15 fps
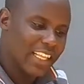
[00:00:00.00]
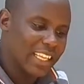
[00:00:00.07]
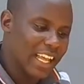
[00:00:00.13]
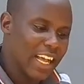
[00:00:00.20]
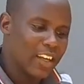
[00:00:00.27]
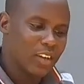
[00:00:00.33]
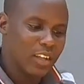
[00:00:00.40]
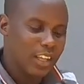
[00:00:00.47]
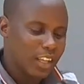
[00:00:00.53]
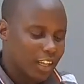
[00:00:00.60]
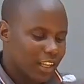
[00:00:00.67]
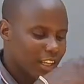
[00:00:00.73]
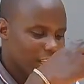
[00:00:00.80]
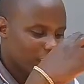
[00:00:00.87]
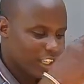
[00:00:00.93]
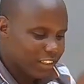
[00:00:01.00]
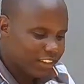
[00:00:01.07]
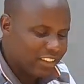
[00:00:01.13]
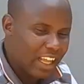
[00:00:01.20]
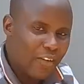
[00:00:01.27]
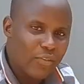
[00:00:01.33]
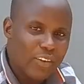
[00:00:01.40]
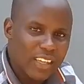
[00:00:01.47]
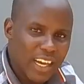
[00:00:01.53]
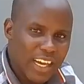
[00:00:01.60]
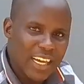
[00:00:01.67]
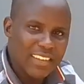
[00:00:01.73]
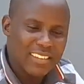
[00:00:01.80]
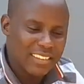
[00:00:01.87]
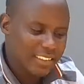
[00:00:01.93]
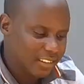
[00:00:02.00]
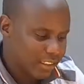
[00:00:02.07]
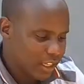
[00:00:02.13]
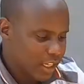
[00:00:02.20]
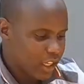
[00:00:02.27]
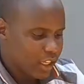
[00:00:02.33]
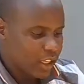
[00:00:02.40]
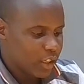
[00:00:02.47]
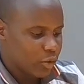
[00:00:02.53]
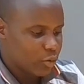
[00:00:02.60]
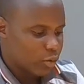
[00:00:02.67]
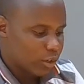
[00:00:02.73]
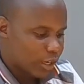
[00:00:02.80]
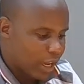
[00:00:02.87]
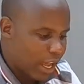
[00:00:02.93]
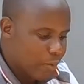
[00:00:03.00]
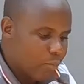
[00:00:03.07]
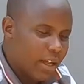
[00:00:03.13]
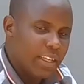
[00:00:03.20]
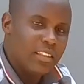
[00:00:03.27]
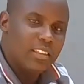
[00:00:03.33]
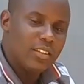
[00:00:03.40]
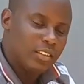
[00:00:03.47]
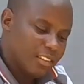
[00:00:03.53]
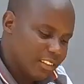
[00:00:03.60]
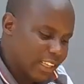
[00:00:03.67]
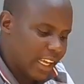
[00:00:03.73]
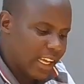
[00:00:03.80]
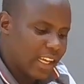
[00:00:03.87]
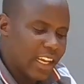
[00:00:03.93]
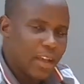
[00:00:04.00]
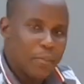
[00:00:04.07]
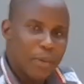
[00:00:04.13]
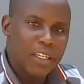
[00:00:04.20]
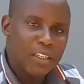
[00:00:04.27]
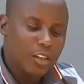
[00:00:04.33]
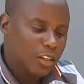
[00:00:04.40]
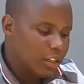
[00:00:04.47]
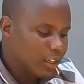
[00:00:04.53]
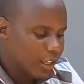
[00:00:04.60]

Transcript: Kenya and East Africa countries. Come and take a bit